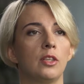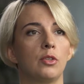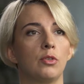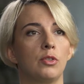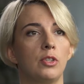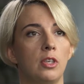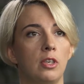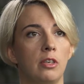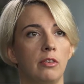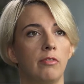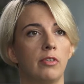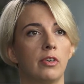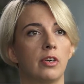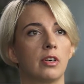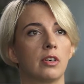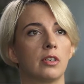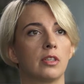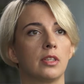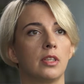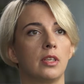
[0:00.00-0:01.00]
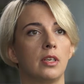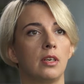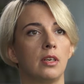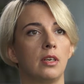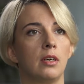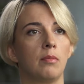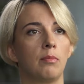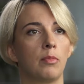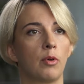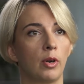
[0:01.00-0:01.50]
to deliver
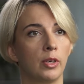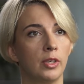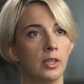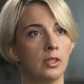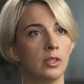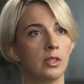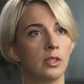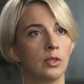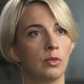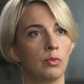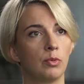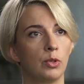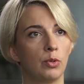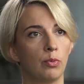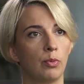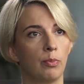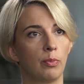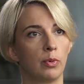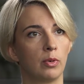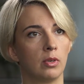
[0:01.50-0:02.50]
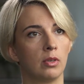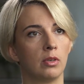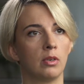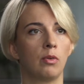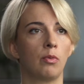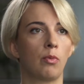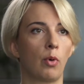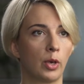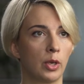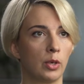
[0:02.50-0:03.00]
the products which we're
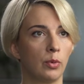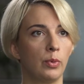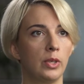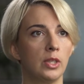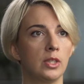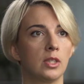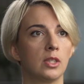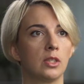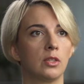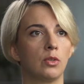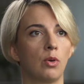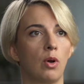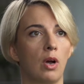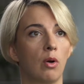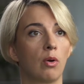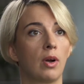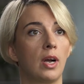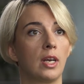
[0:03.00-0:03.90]
working with to our